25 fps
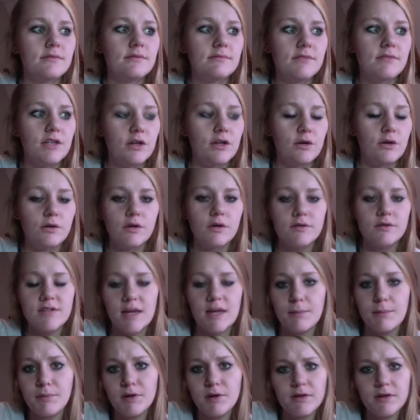You'll
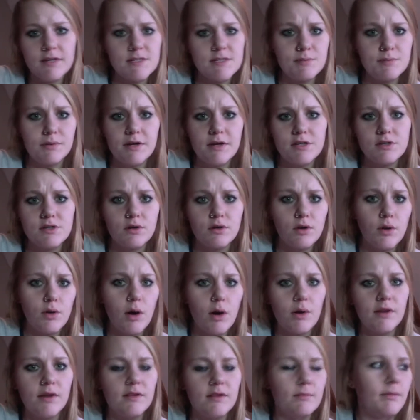type a little inspirational
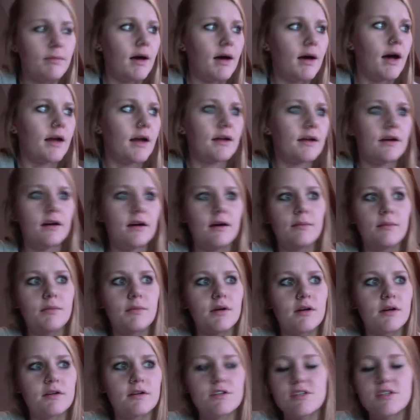quote at the bottom,
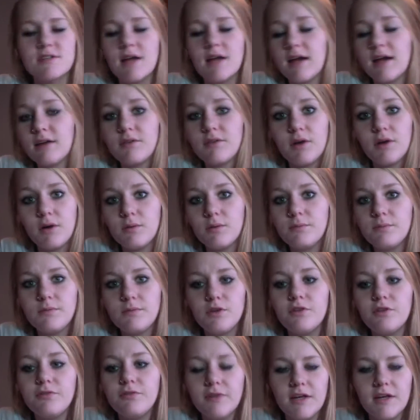or just, I don't know,
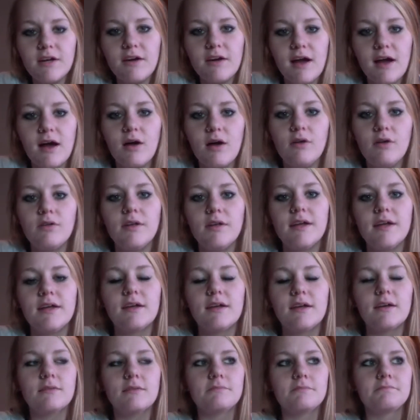you'll figure out like
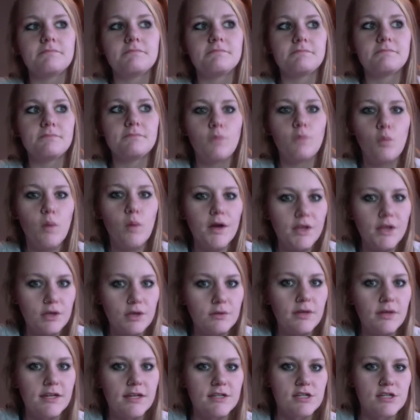what
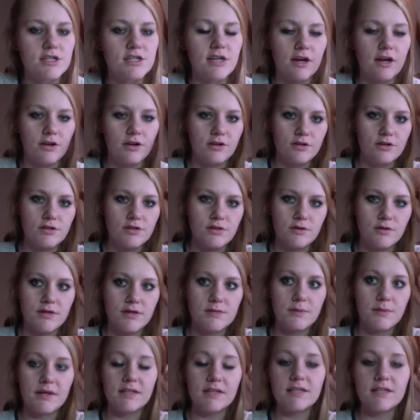you like to share on your stories,
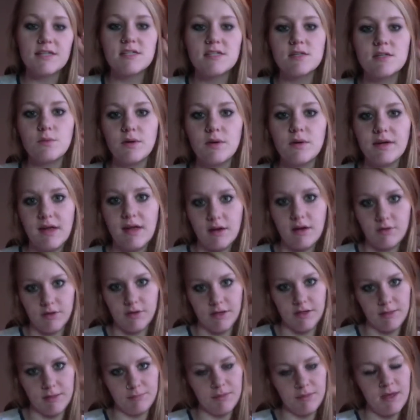but at least a workout
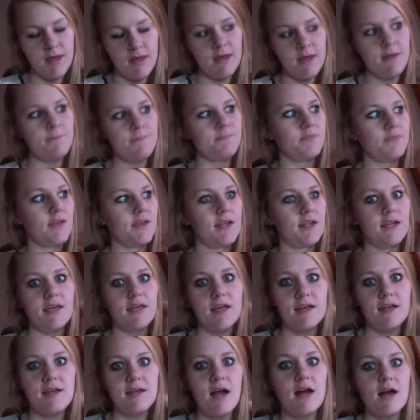clip. And
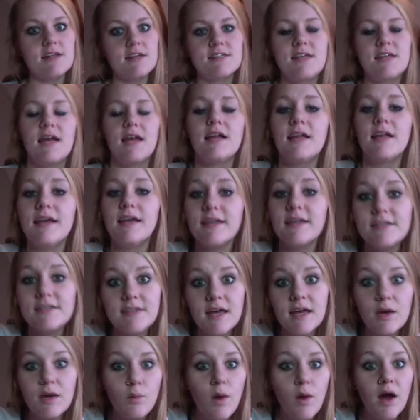again, not saying like
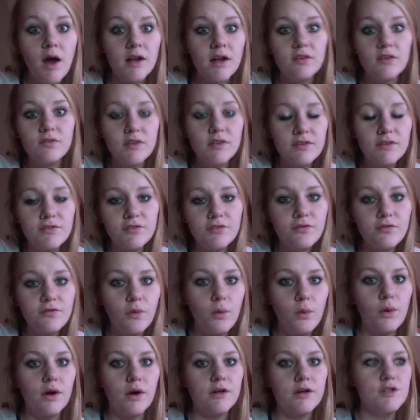day 1 of lift
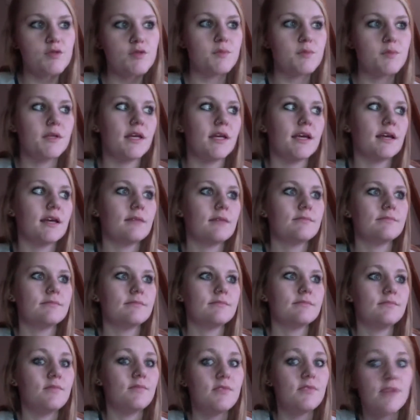4, just be like
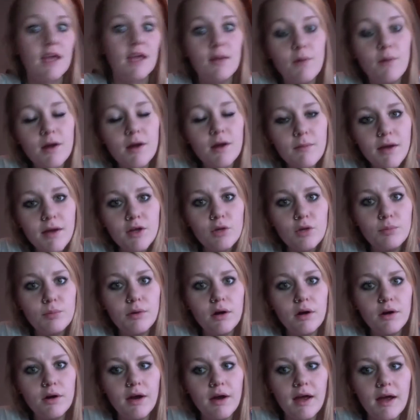day 1 of my new
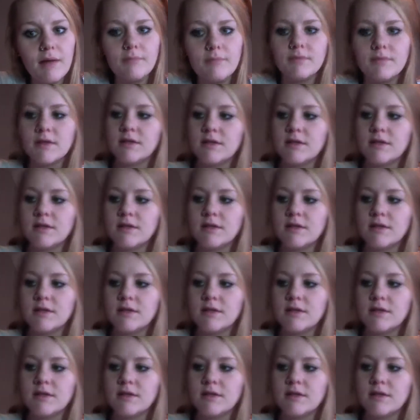program.